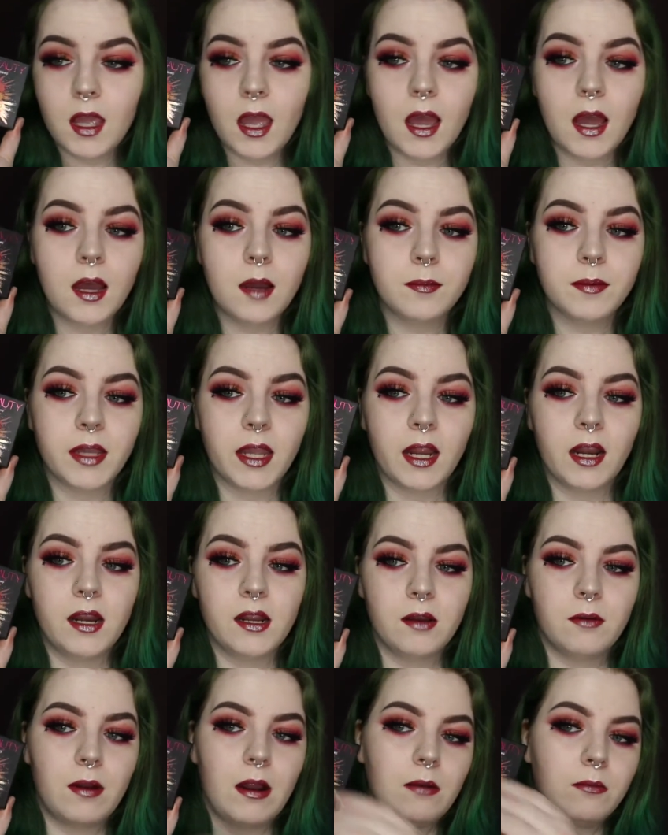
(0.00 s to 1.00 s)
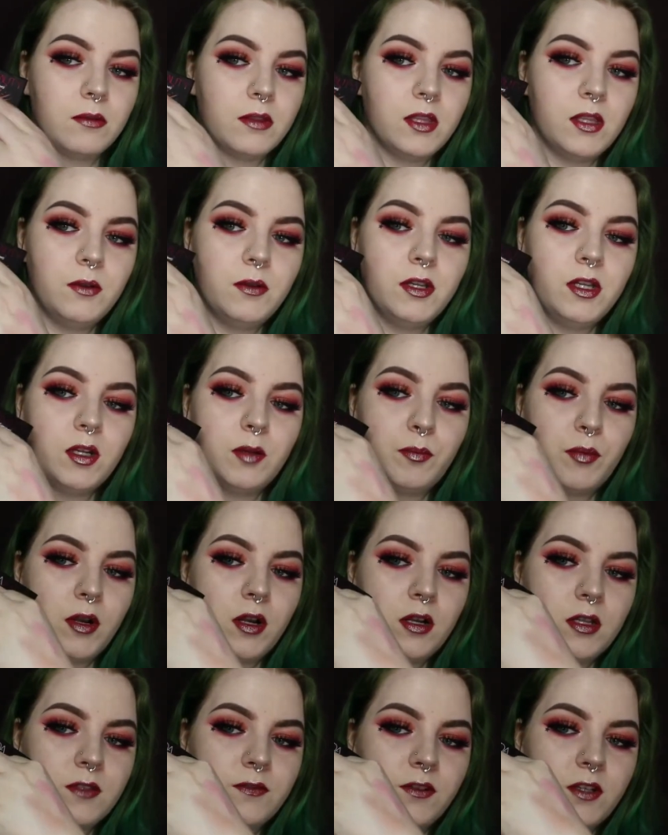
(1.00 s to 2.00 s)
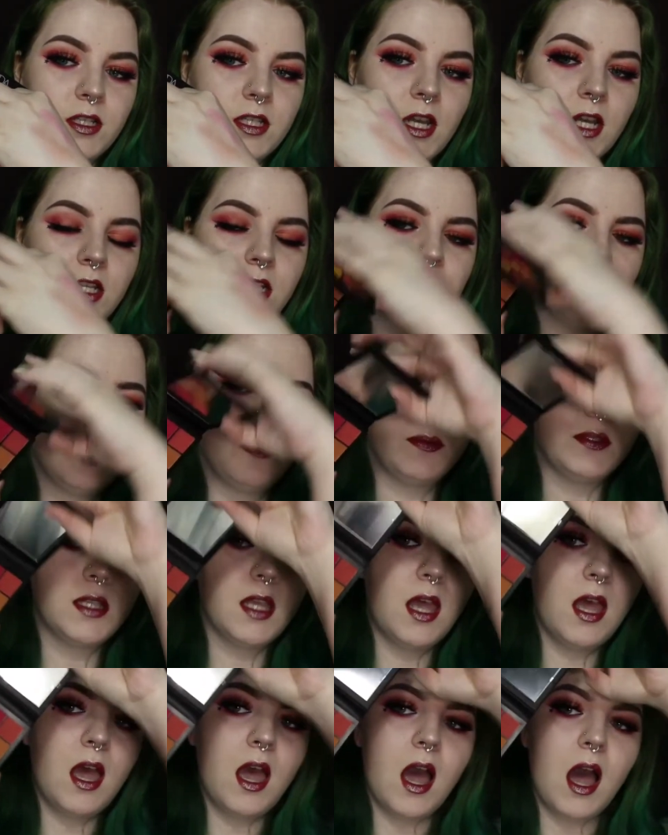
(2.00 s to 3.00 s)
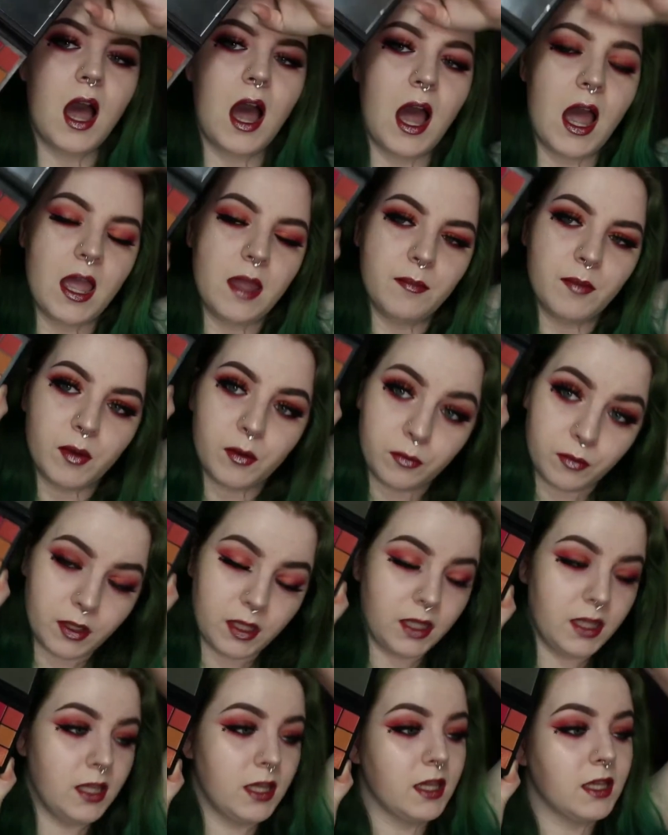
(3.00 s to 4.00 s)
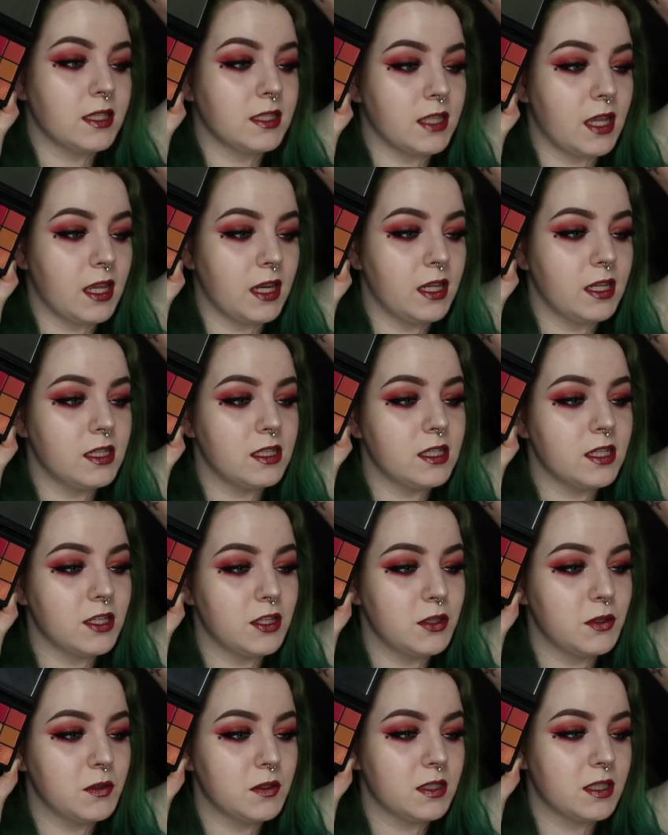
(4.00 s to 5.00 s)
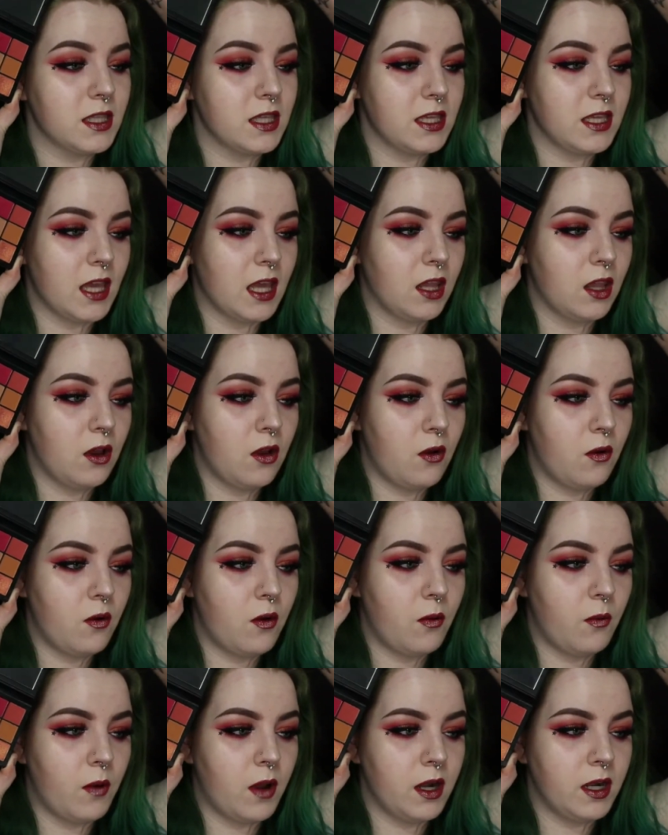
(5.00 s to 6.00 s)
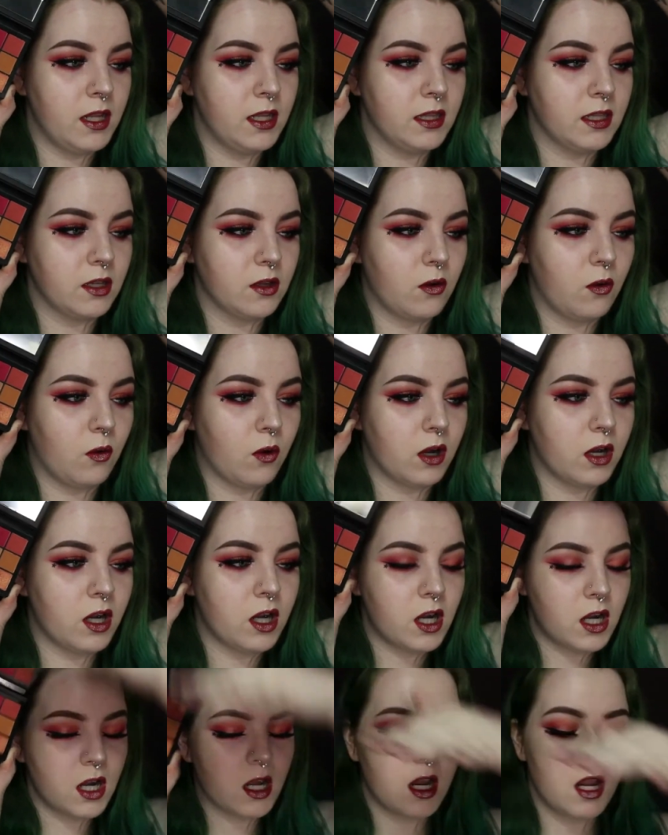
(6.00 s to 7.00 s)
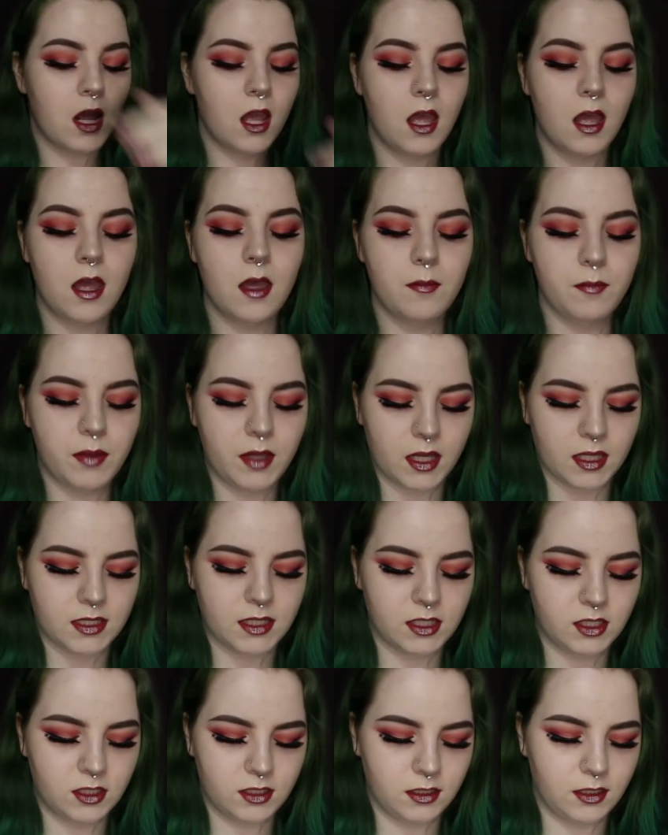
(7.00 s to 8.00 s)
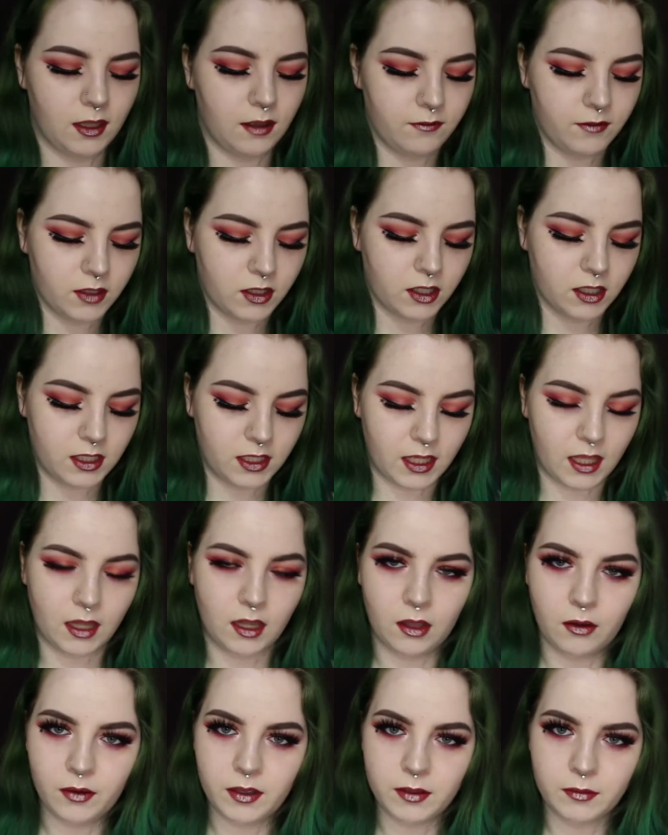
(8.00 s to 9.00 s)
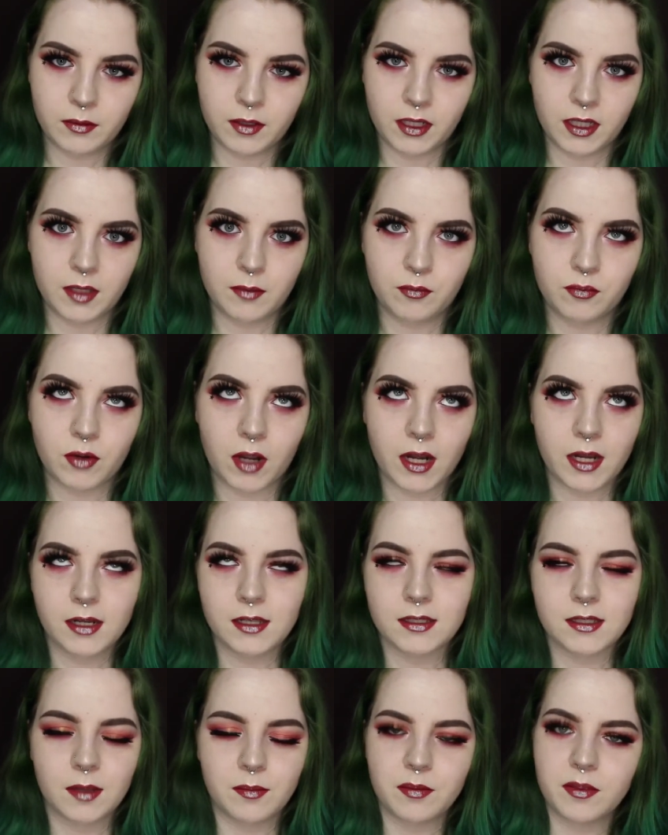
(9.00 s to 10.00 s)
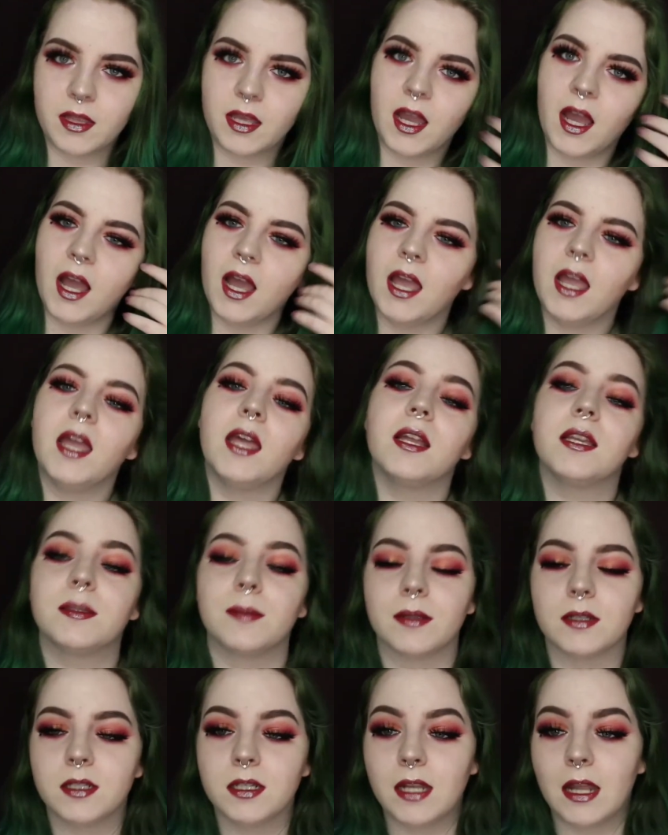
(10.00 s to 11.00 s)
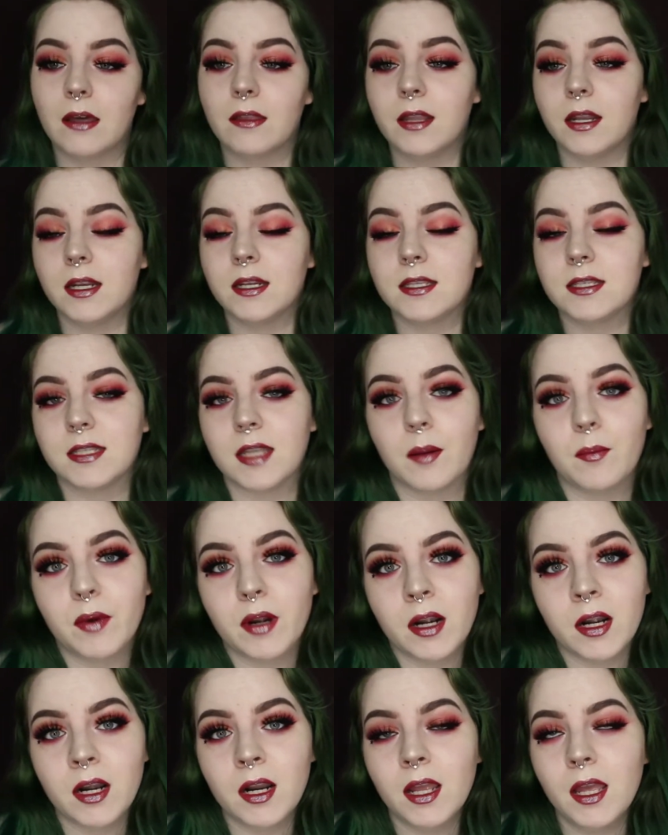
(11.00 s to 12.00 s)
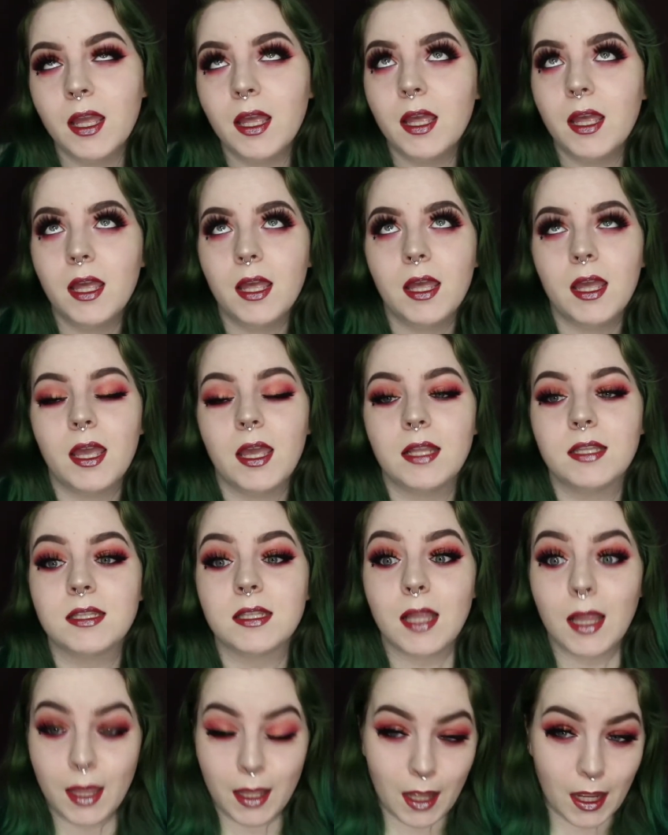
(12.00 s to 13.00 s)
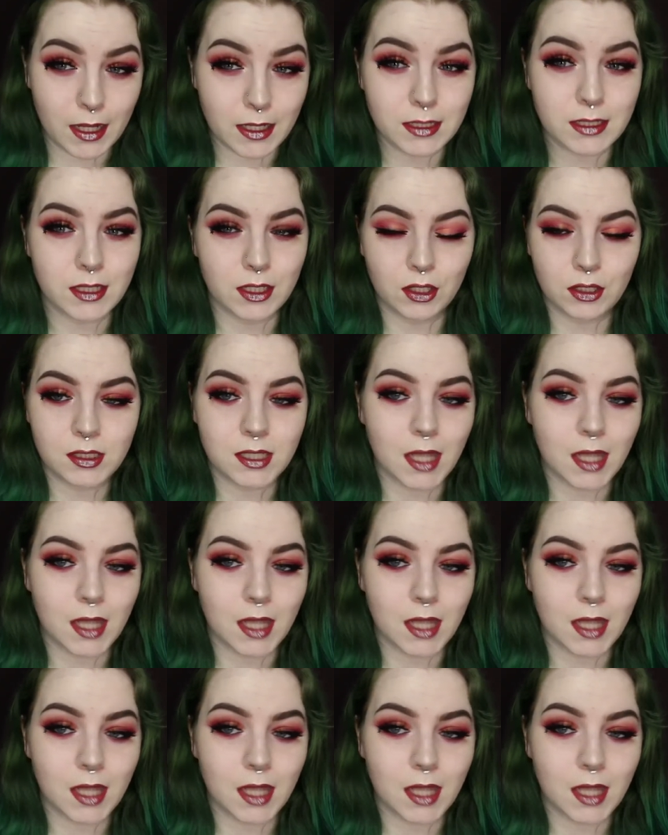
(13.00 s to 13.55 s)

carrying around with you in your purse for touch-ups. I'm really excited to use the yellow one in the corner because I just love a good yellow. It really brightens up the eye, especially now that it's summer. It's like ideal